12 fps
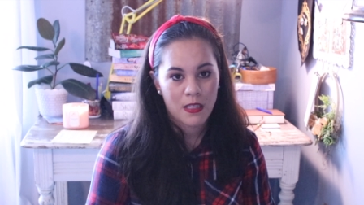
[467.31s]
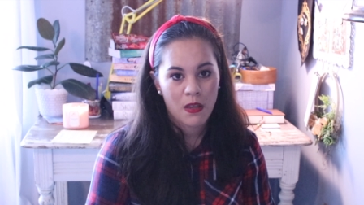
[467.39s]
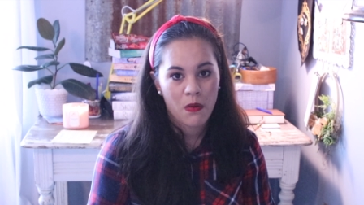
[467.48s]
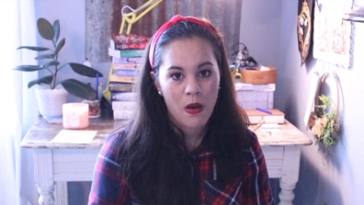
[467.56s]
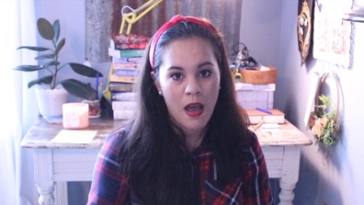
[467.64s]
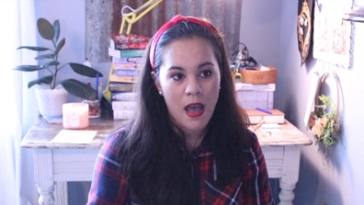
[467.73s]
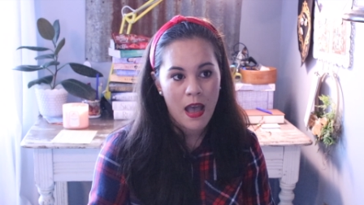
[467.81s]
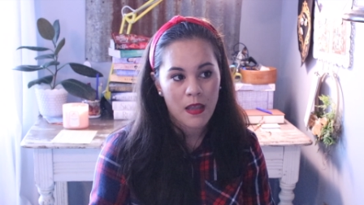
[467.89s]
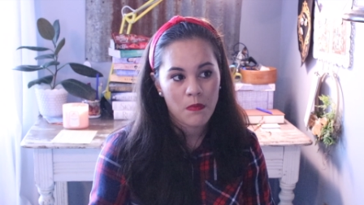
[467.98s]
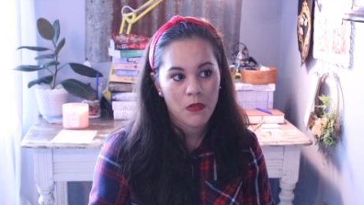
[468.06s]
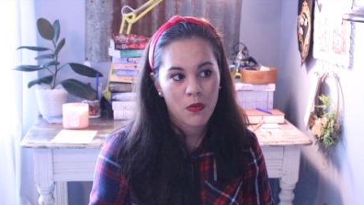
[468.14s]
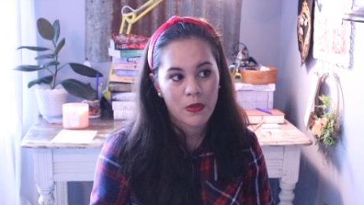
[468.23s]
So
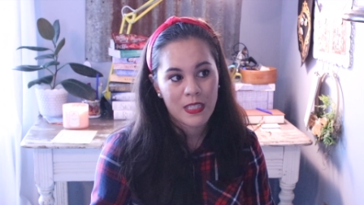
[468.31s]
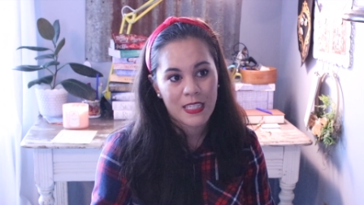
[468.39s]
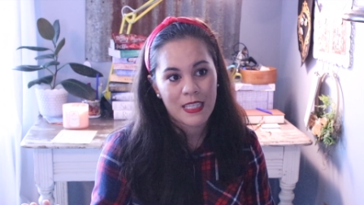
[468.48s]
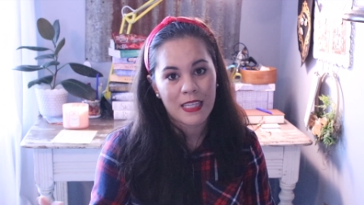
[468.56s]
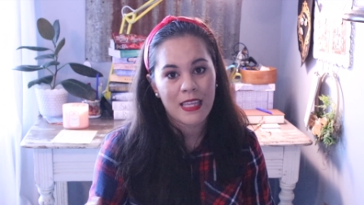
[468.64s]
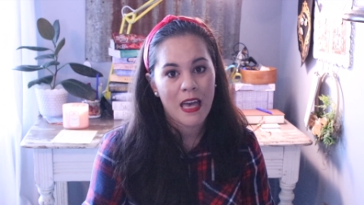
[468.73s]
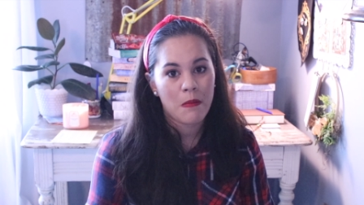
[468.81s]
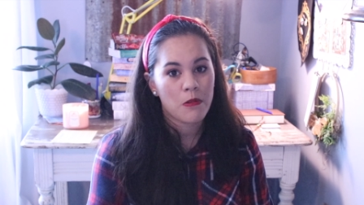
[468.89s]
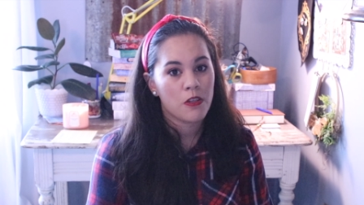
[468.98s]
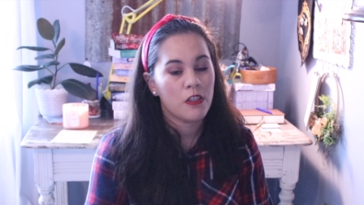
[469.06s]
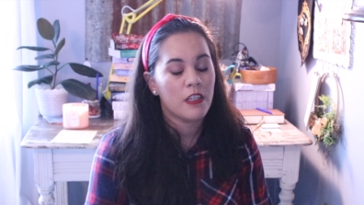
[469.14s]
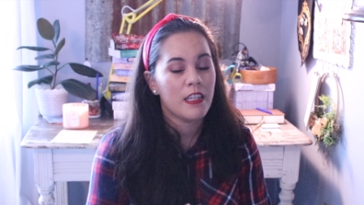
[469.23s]
I'm going to take that
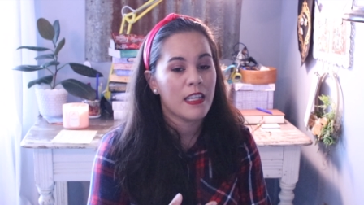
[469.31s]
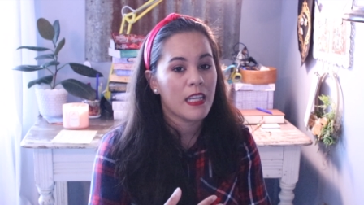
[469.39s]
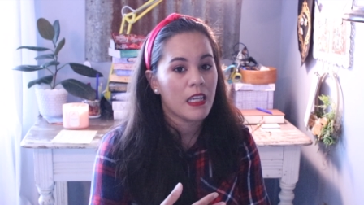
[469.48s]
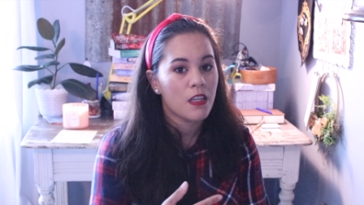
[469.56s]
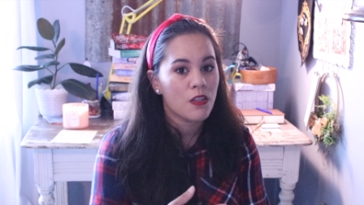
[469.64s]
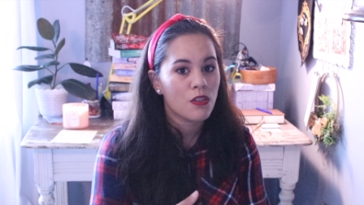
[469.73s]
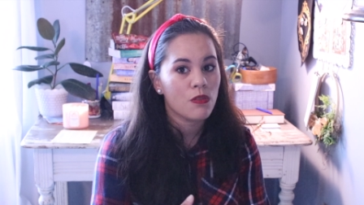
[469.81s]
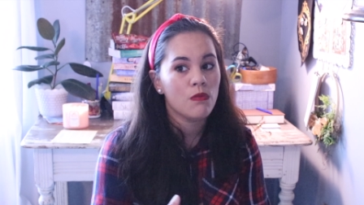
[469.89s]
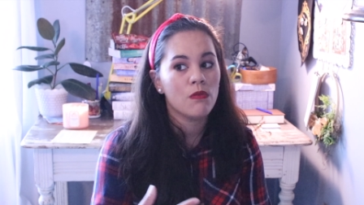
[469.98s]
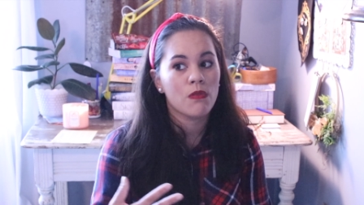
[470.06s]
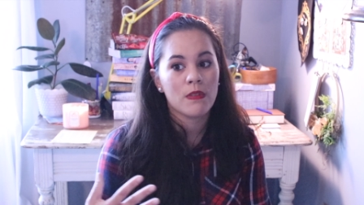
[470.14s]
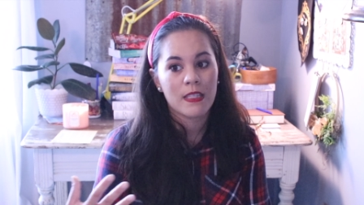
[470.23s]
opportunity and
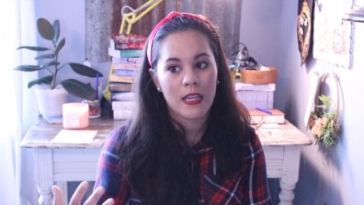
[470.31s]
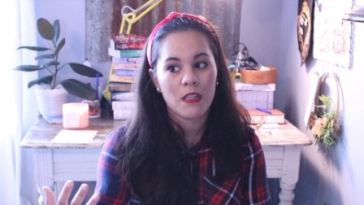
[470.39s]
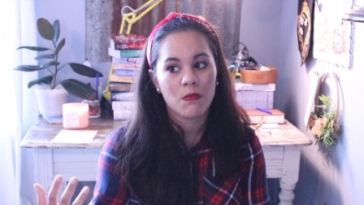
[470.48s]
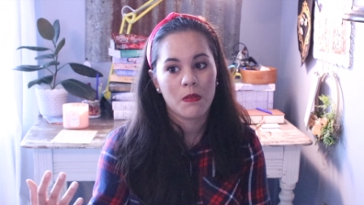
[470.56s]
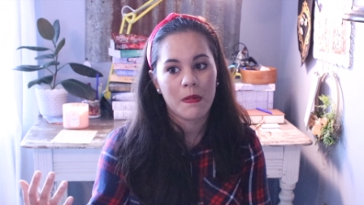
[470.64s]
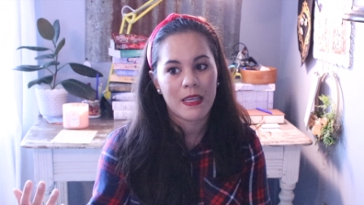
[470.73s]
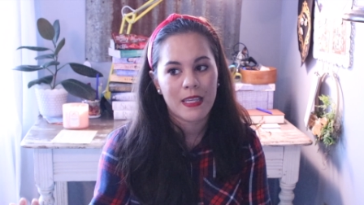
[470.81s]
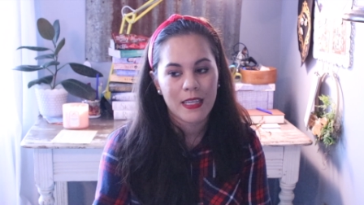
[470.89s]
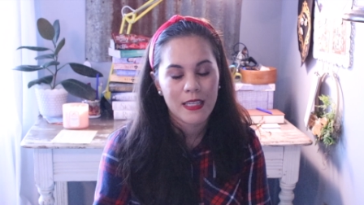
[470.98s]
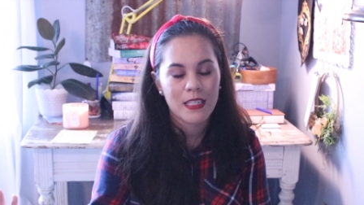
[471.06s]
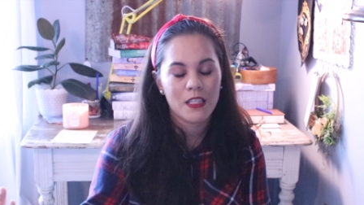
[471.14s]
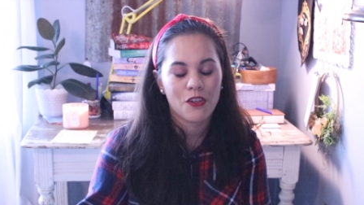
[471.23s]
do those things with my
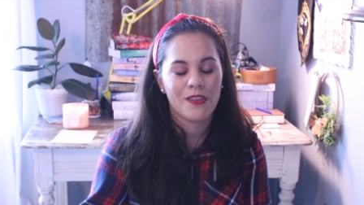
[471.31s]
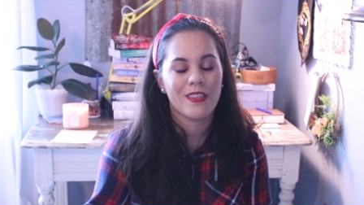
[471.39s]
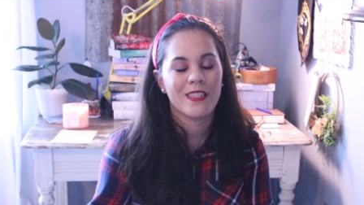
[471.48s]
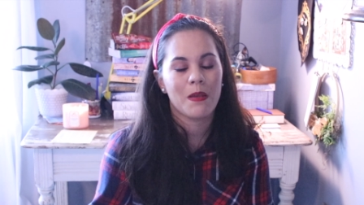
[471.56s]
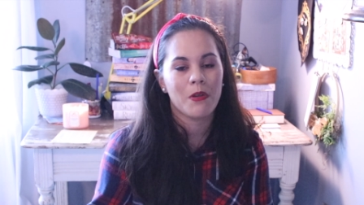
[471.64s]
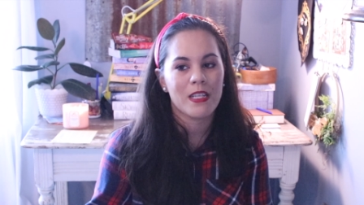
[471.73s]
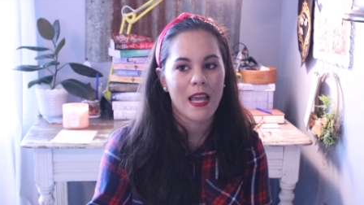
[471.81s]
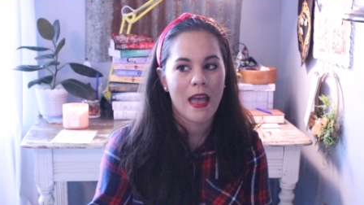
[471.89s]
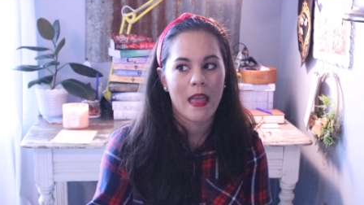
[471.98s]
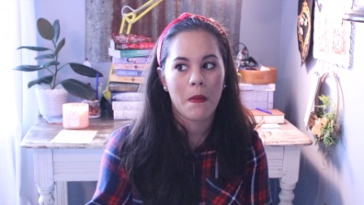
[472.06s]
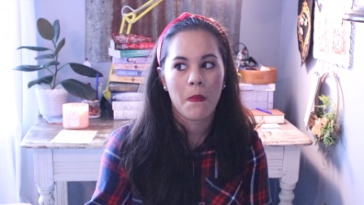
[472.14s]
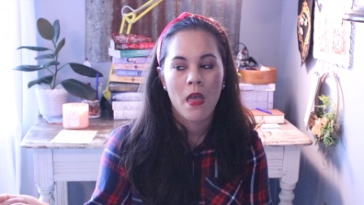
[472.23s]
kids during the
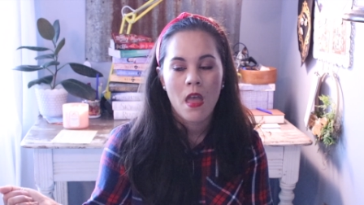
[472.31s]
summertime